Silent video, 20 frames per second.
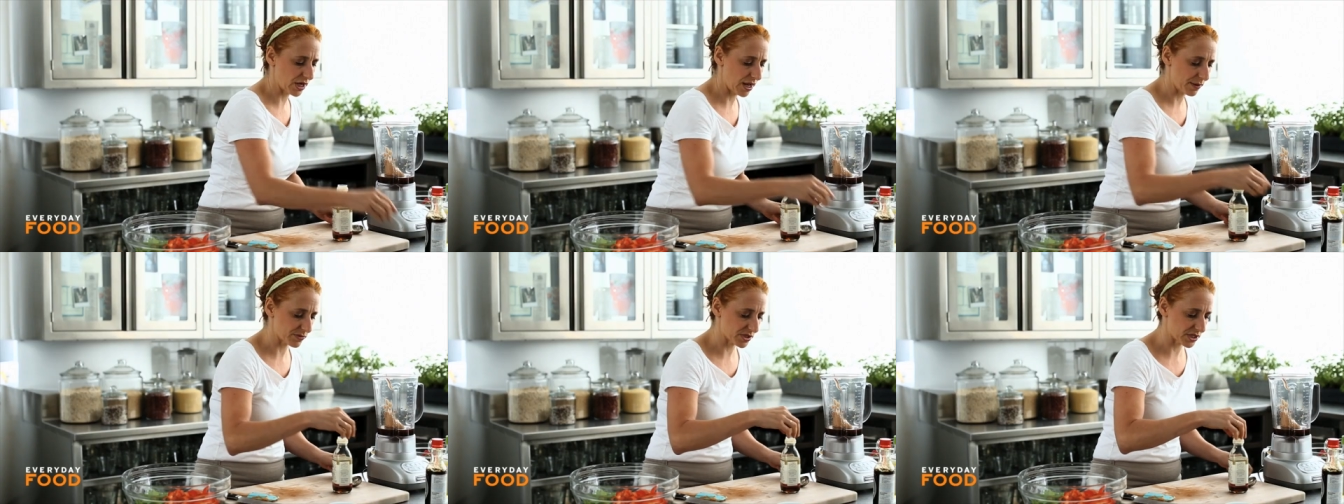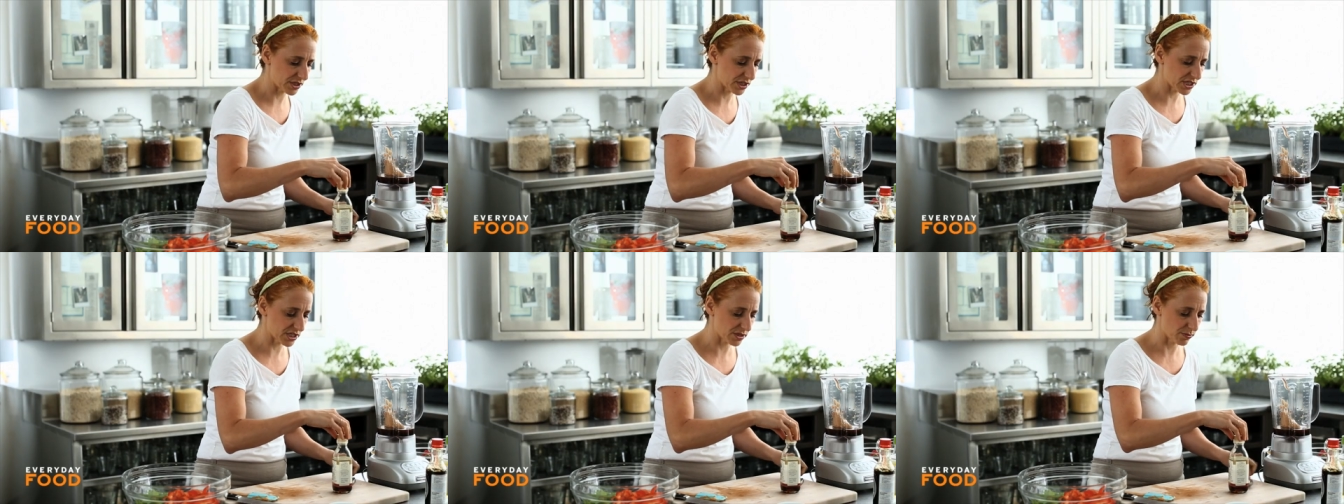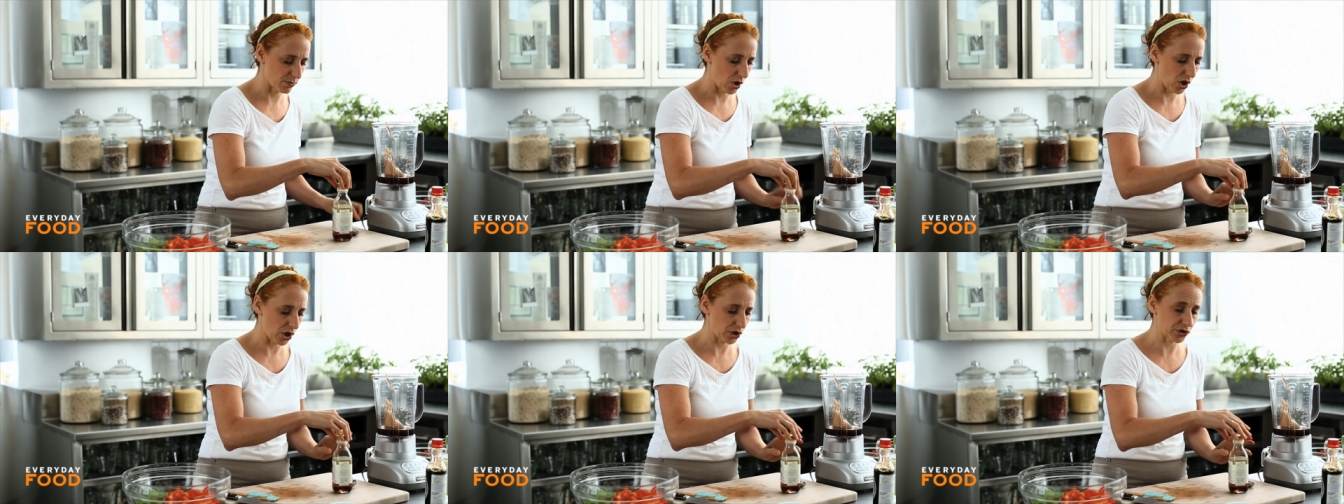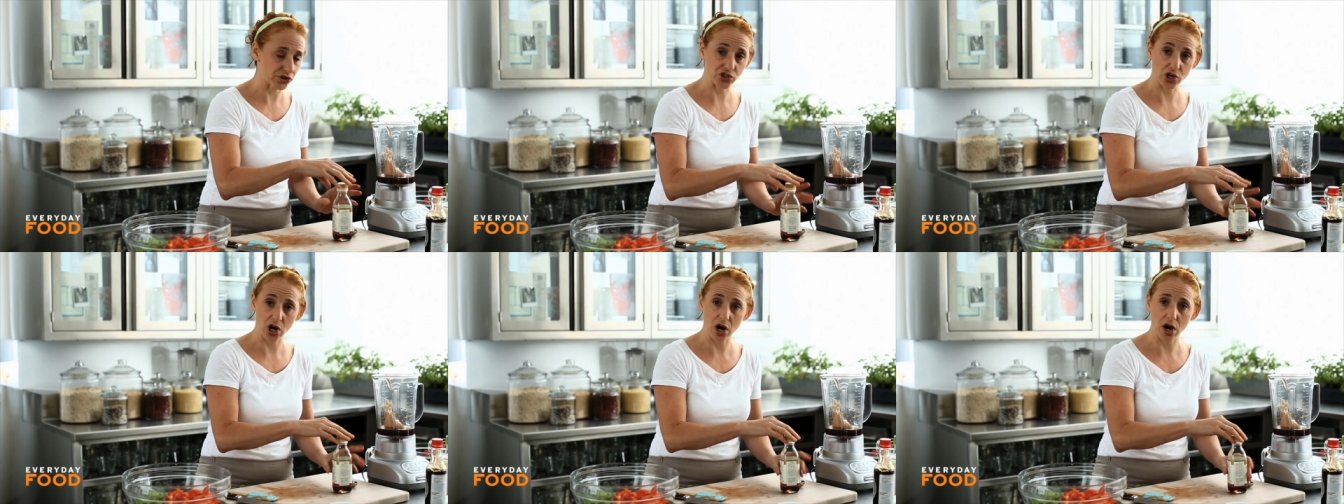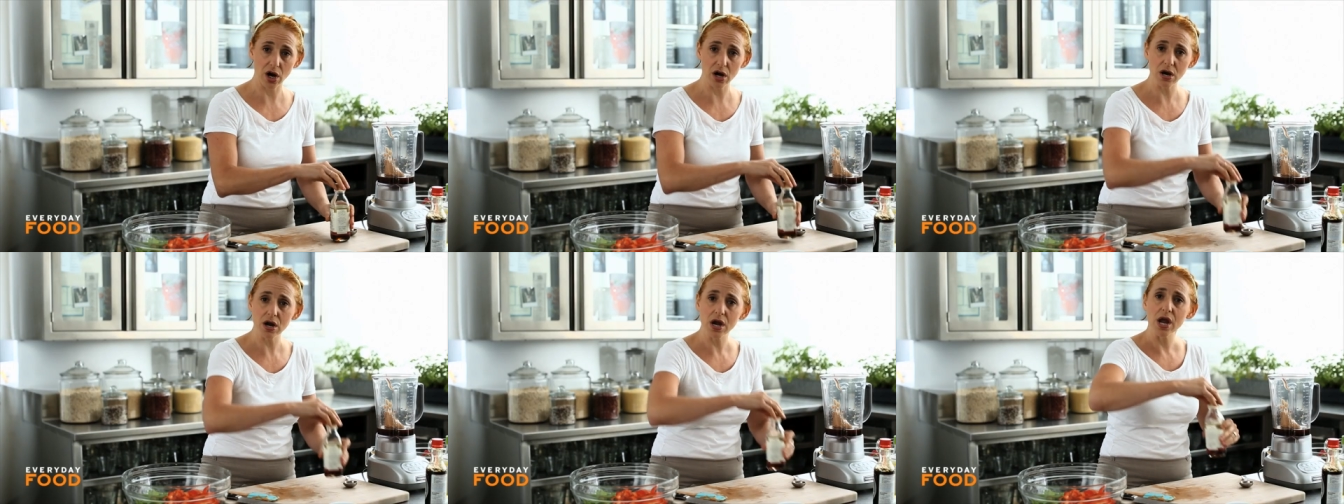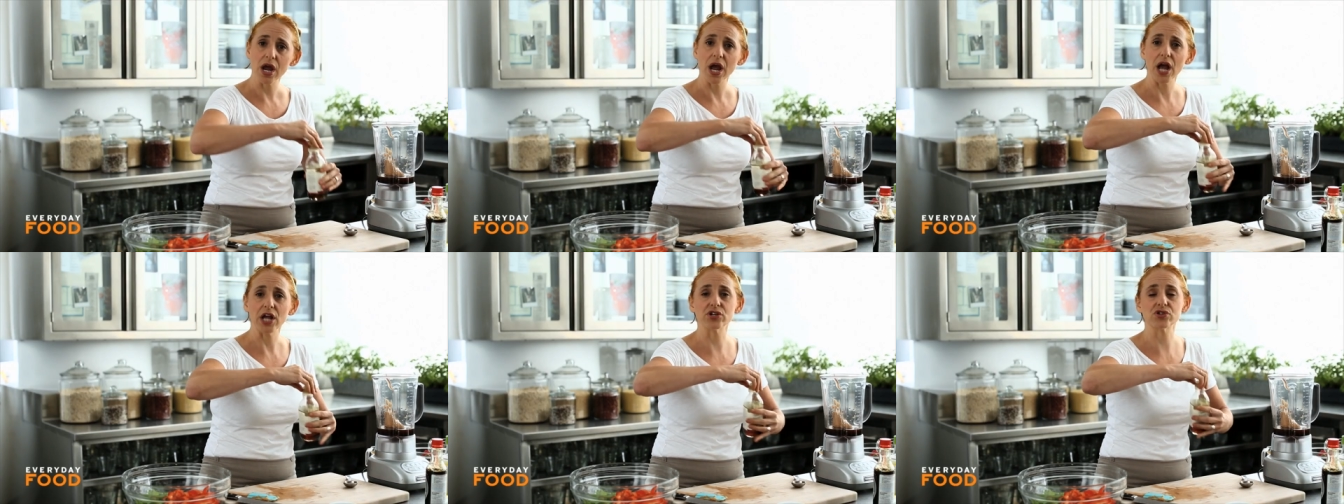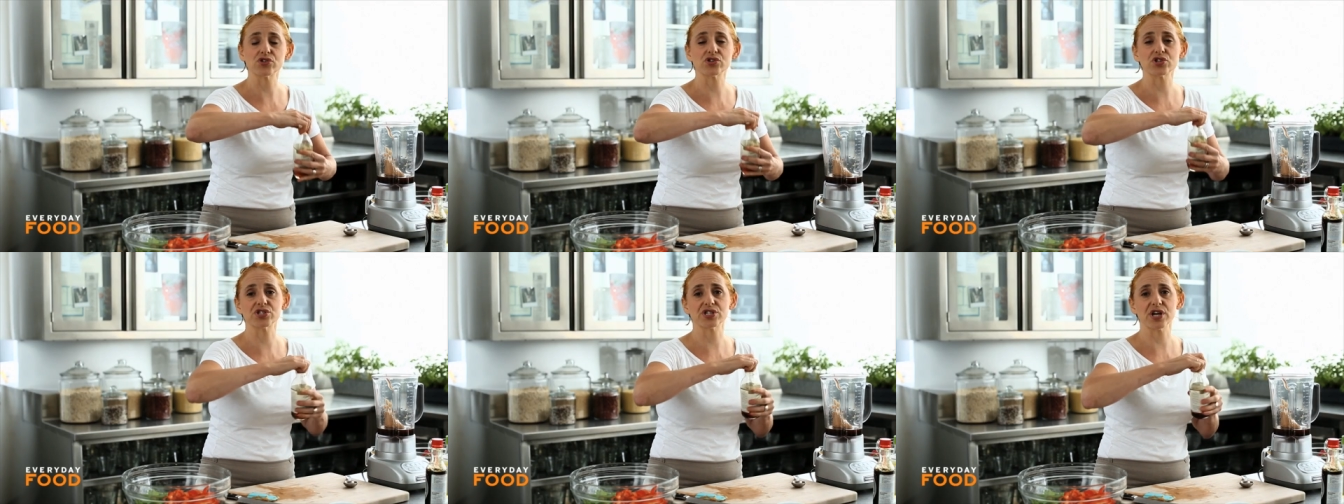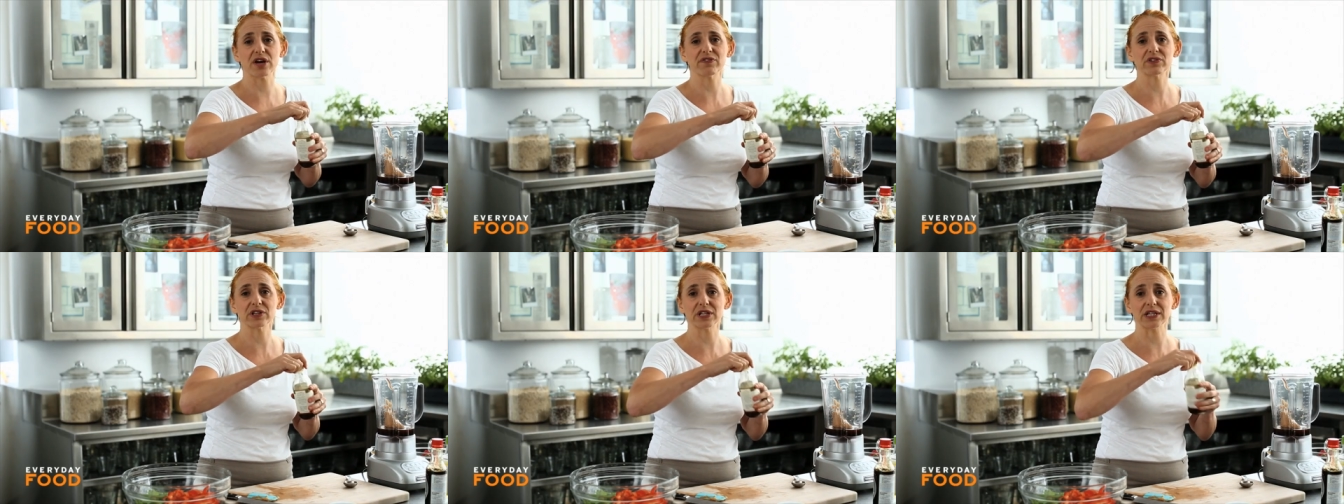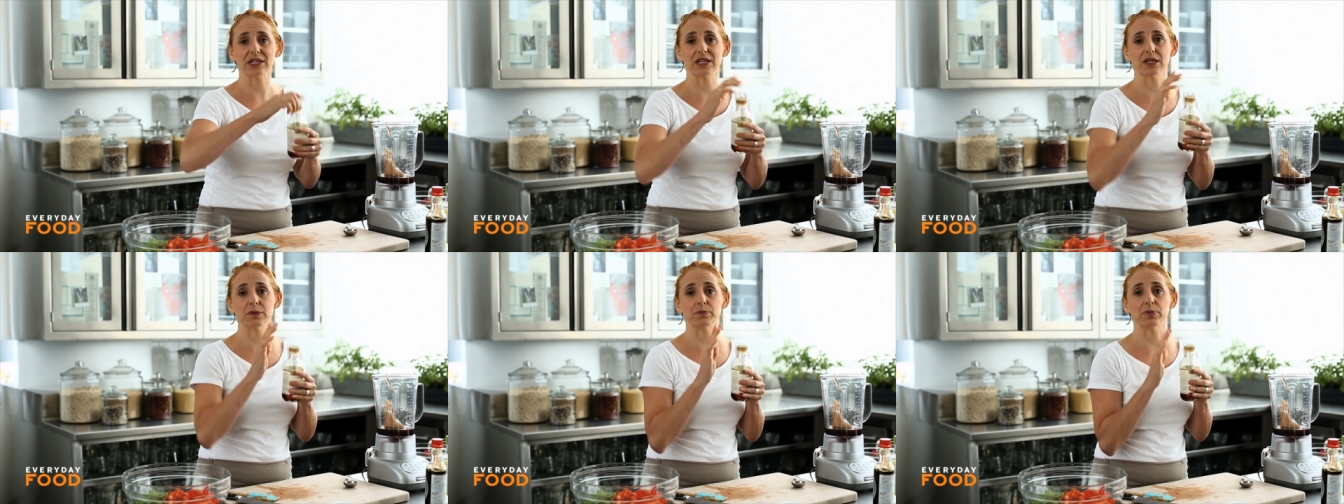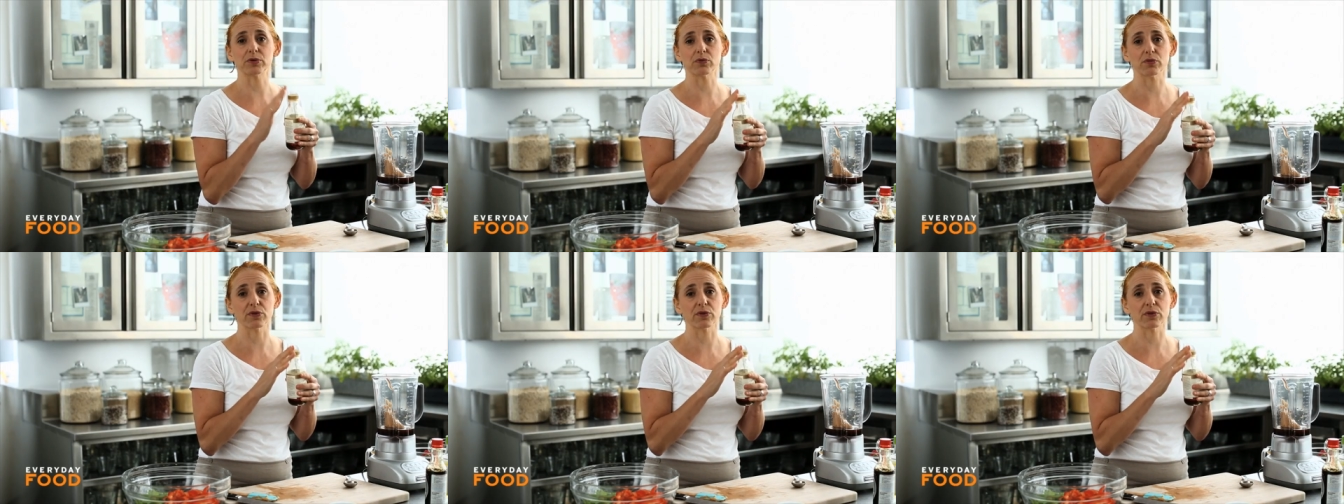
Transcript: comes in a small jar, and you should definitely keep it